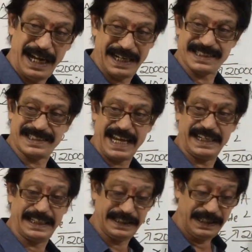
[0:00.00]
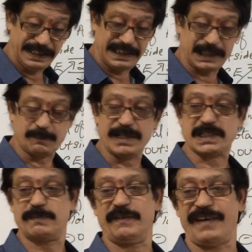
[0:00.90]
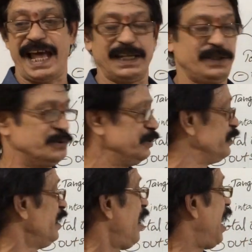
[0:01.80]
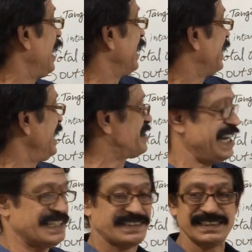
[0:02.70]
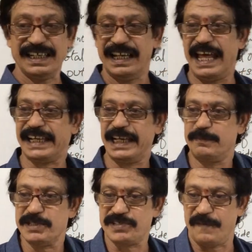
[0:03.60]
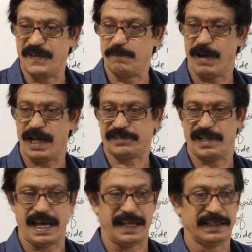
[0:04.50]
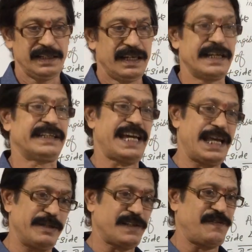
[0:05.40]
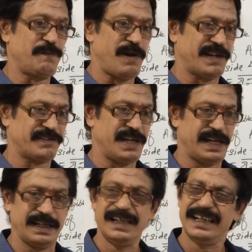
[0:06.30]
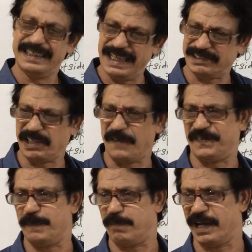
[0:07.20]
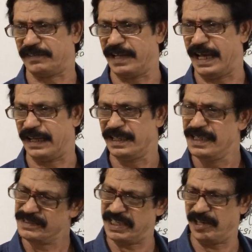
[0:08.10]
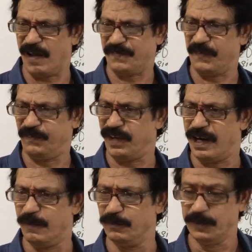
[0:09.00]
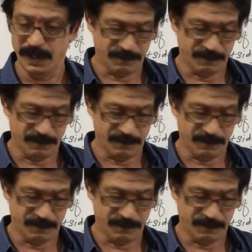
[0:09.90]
Understand? That must be valued on occasions like admission of a partner, retirement of a partner, death of a partner, sale of a firm,